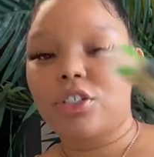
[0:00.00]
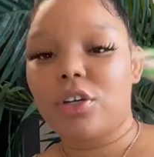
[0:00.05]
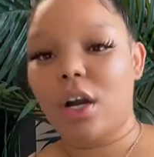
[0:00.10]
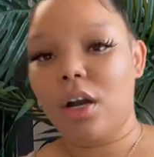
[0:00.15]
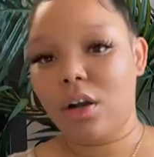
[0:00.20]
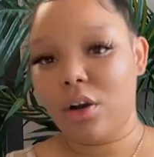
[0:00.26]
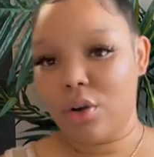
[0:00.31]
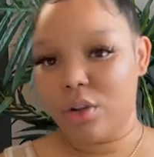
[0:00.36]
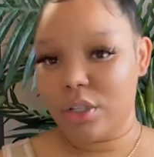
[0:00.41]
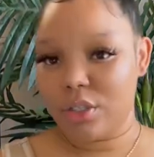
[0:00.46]

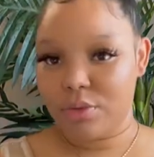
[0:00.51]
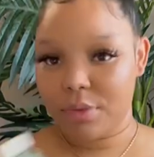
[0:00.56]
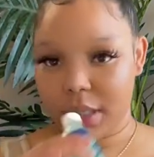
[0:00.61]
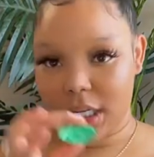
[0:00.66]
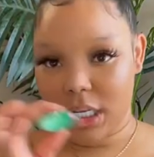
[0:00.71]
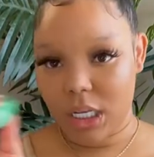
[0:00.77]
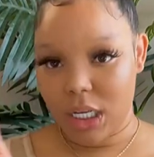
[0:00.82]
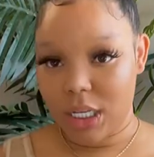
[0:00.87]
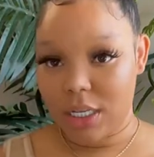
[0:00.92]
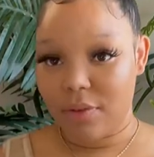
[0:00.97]
Charcoal is really
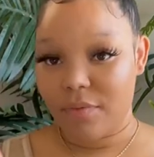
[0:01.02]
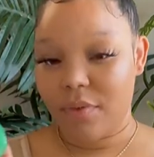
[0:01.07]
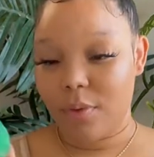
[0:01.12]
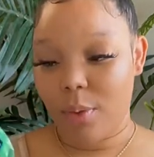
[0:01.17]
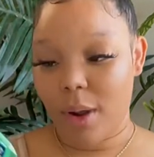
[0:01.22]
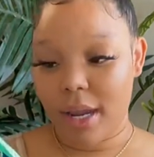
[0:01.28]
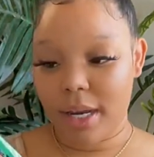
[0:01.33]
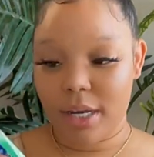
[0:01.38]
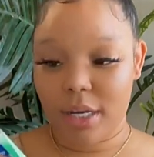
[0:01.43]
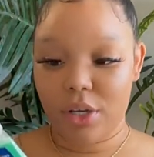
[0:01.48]
good for
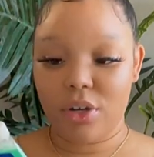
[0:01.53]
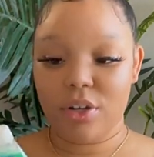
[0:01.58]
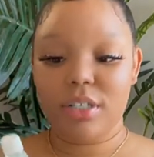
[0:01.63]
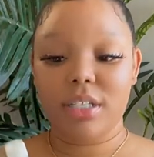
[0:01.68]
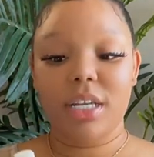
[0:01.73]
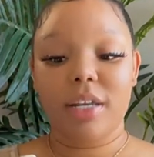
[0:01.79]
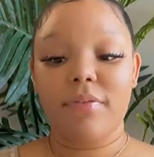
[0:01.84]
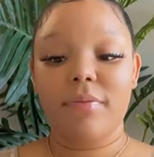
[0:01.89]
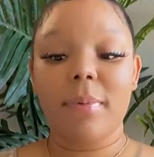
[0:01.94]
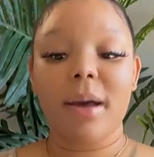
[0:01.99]
whitening your
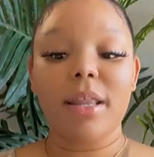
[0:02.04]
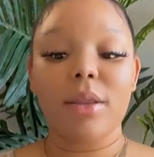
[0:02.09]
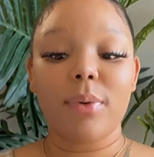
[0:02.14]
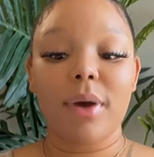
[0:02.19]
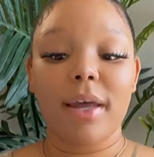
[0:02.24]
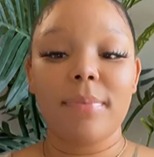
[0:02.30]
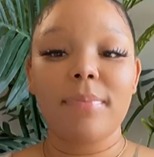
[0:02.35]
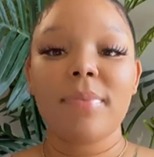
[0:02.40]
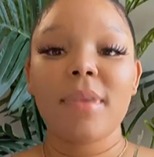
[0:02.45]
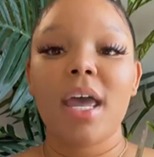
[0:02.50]
teeth, by the
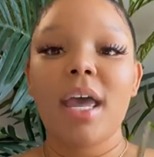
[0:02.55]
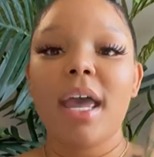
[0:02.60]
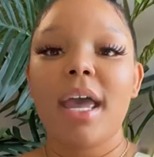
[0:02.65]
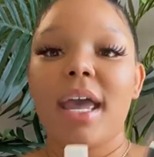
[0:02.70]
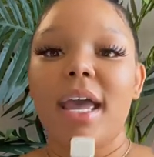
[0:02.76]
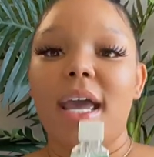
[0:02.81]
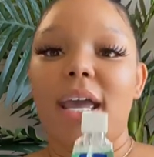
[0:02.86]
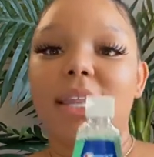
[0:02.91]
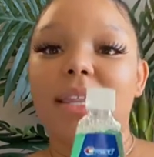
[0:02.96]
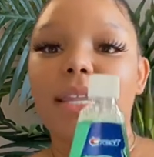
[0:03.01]
way.
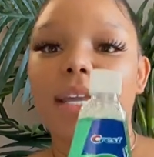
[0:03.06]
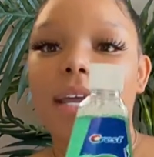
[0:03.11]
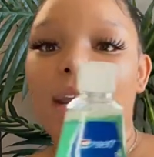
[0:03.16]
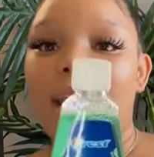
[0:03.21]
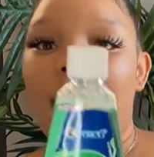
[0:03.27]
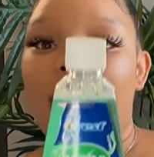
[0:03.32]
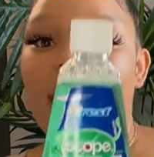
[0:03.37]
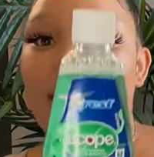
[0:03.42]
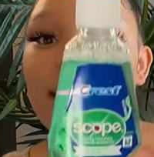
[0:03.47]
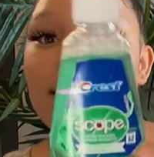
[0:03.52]
And then
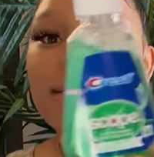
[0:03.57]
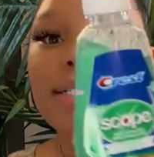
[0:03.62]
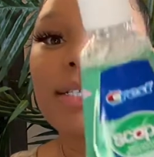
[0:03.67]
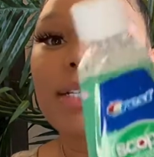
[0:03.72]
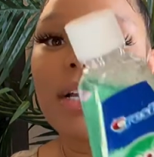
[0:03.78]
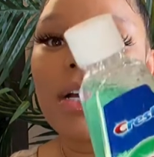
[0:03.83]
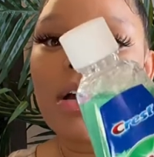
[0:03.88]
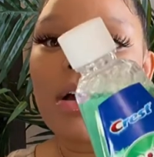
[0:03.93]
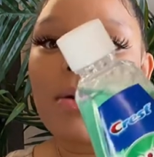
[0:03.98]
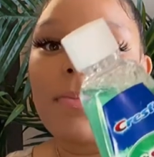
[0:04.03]
I got
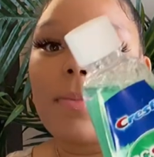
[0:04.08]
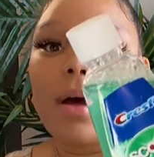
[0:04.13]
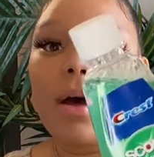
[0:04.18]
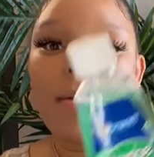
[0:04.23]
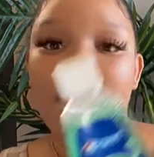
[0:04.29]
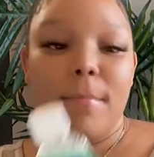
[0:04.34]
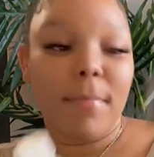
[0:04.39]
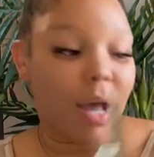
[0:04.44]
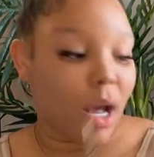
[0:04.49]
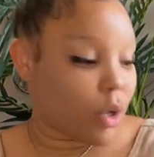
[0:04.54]
some
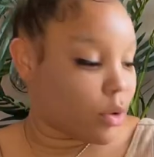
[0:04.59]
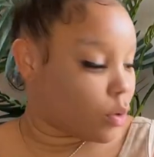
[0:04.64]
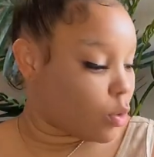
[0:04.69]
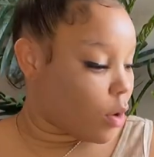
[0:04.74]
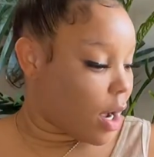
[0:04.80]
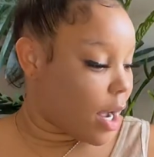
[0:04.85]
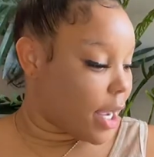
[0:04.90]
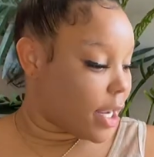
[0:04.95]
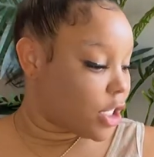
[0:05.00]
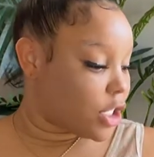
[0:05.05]

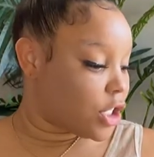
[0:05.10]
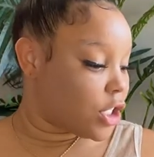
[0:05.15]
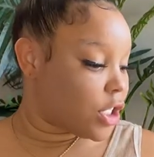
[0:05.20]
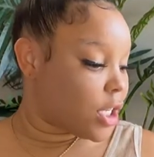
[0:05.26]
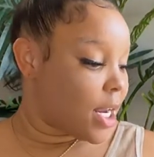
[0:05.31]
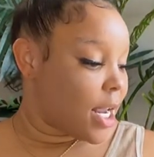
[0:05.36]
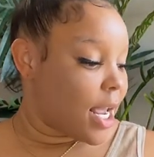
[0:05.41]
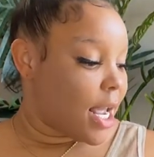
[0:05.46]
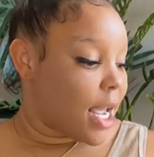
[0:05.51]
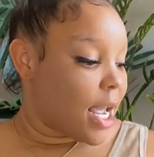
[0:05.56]
mouthwash,
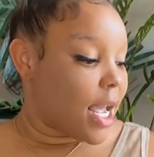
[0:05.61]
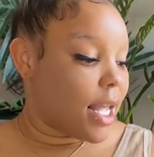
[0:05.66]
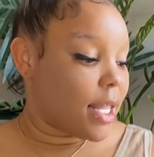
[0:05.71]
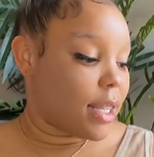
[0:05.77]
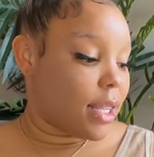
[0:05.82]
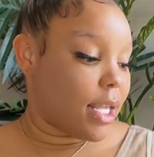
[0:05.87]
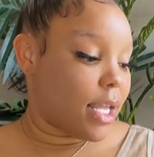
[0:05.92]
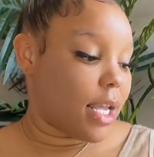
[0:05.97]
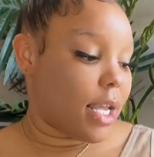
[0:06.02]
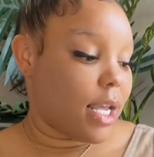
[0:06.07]

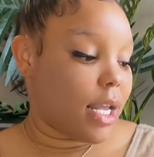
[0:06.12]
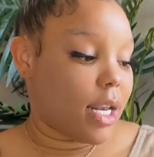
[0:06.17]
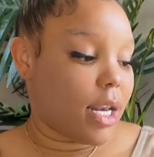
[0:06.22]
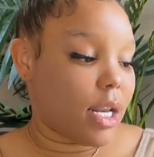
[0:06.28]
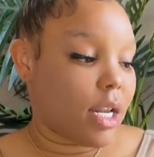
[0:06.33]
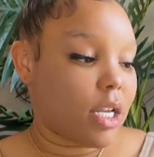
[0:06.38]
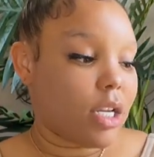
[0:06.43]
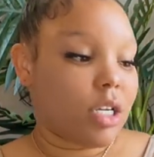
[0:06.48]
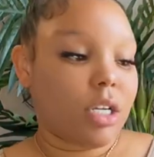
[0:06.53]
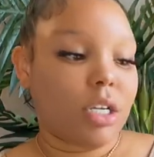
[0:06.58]
and
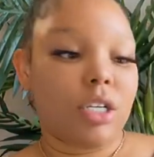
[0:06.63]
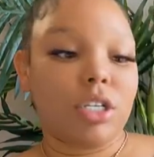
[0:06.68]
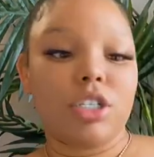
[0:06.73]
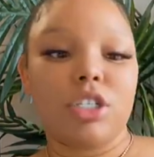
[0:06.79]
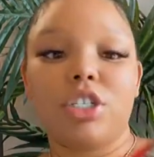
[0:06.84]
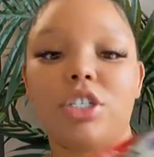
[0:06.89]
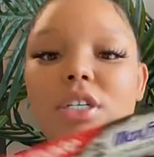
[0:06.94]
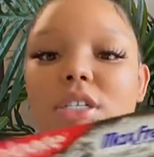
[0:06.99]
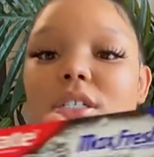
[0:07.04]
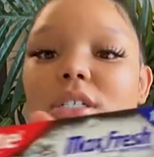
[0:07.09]
then
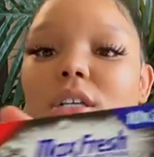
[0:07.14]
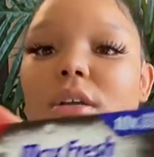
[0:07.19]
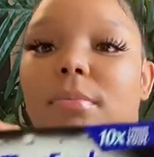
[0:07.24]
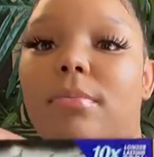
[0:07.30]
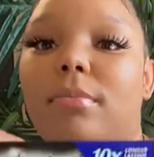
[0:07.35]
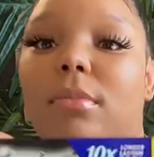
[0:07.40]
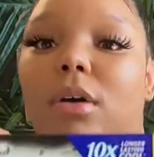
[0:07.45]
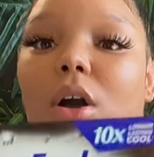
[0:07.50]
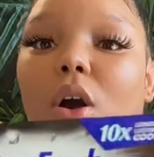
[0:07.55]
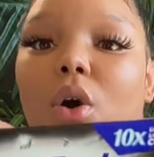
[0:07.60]
just
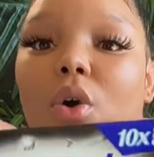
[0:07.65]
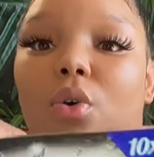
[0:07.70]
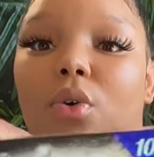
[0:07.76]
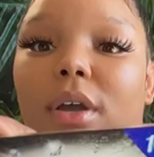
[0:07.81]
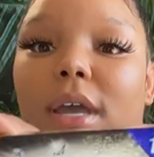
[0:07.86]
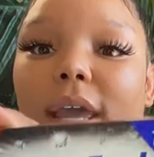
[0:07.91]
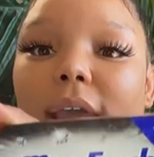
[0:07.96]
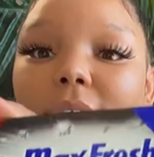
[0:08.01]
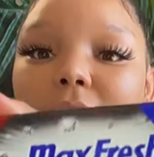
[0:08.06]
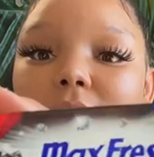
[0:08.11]
some
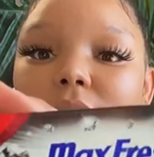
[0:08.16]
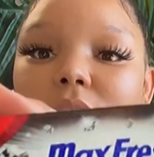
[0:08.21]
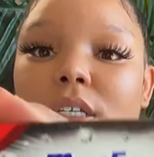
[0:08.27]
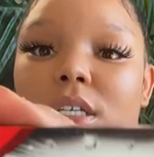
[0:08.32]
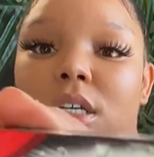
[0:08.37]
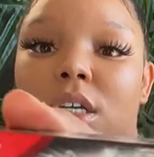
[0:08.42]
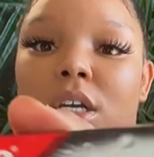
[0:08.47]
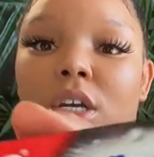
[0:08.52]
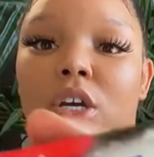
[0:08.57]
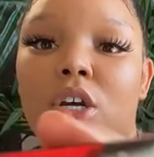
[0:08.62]
Colgate
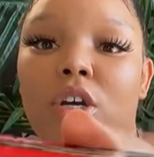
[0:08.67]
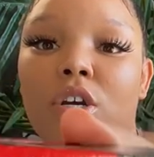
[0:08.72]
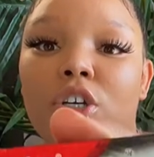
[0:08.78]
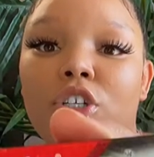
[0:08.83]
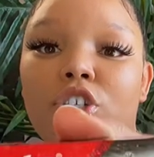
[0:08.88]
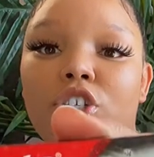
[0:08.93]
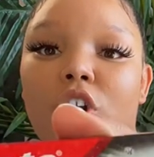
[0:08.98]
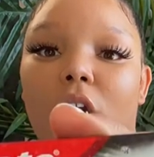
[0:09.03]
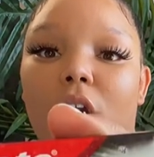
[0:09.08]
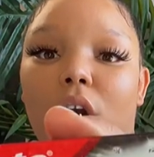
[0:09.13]

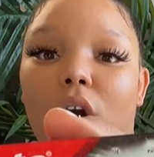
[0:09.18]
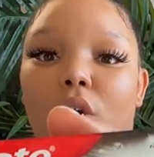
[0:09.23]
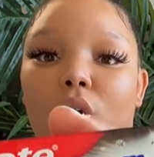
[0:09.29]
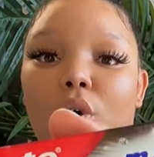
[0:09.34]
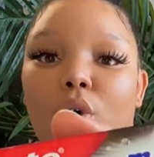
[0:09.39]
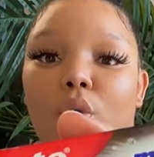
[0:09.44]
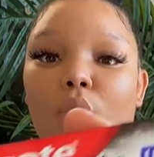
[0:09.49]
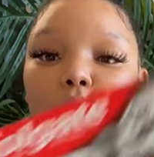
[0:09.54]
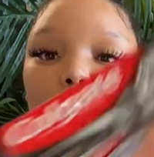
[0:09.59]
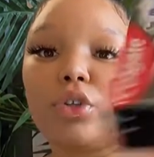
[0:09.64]

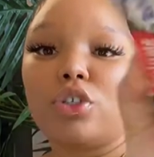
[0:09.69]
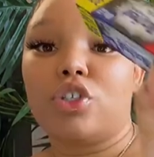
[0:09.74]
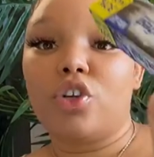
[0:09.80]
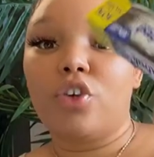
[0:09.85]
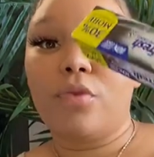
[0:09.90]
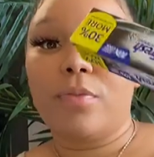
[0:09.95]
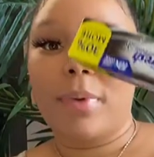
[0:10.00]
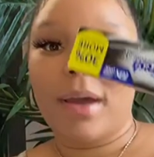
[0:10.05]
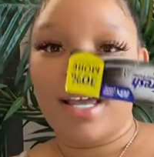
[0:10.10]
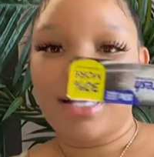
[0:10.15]
charcoal
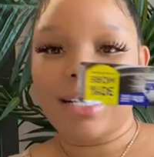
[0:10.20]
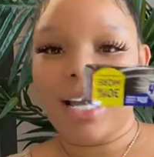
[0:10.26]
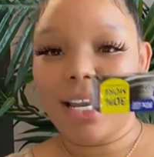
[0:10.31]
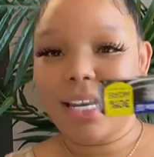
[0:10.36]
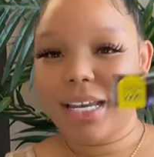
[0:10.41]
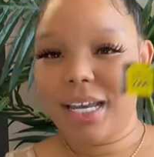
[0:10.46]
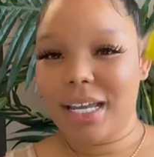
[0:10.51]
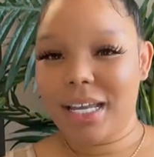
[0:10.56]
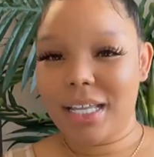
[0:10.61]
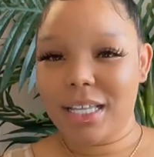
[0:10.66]
toothpaste. I
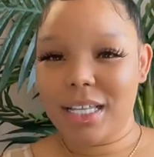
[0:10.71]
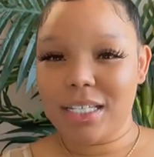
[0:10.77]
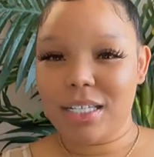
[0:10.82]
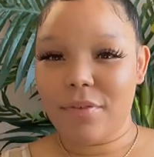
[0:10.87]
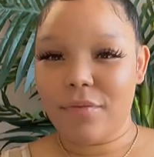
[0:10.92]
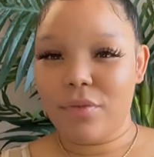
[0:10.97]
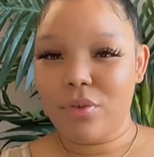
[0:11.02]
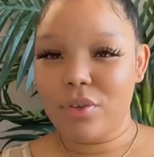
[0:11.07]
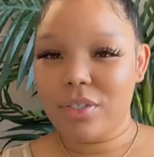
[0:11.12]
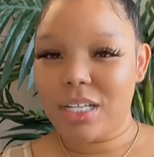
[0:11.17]
did get this
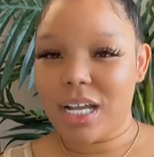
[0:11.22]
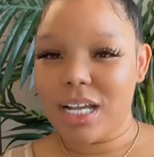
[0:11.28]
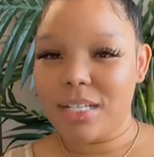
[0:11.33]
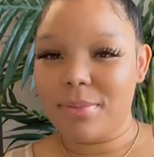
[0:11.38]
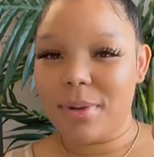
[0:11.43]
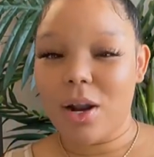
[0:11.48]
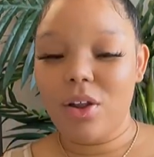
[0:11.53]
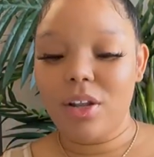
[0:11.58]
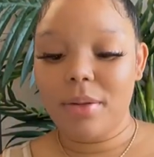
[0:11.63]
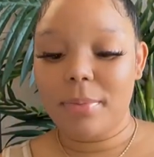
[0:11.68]
in full size,
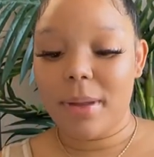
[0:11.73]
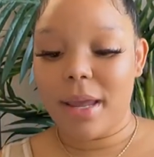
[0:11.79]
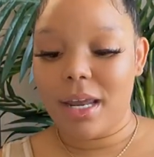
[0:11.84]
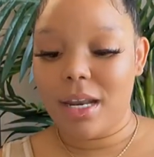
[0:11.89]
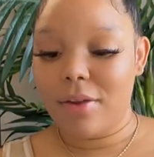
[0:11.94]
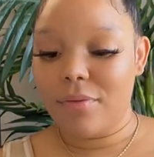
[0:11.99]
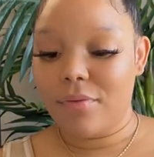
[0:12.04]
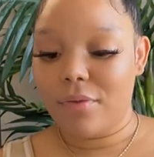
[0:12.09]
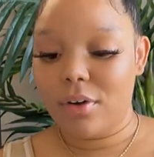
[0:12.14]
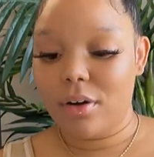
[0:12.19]
but I only
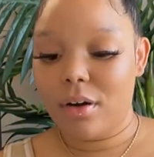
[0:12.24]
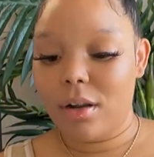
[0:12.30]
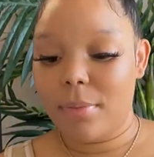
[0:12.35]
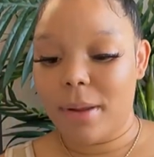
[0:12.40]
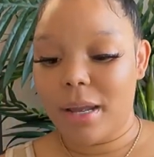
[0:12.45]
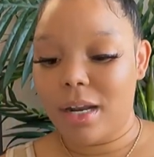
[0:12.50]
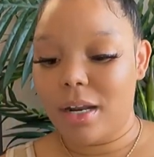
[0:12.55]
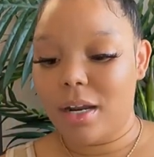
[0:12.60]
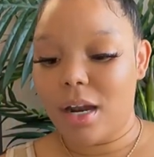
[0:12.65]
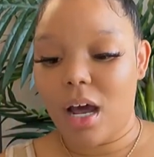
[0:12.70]
paid
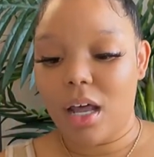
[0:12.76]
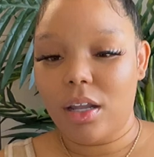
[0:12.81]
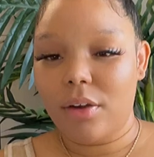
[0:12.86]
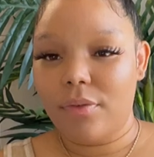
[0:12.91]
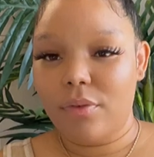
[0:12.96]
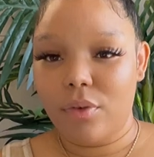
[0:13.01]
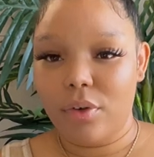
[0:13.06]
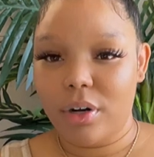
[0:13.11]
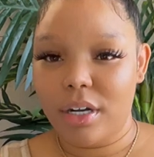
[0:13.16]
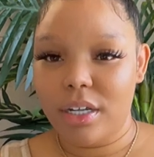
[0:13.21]
$1
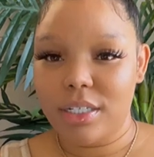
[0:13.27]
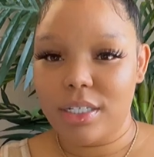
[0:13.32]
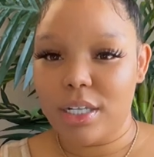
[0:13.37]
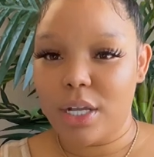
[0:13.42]
for it.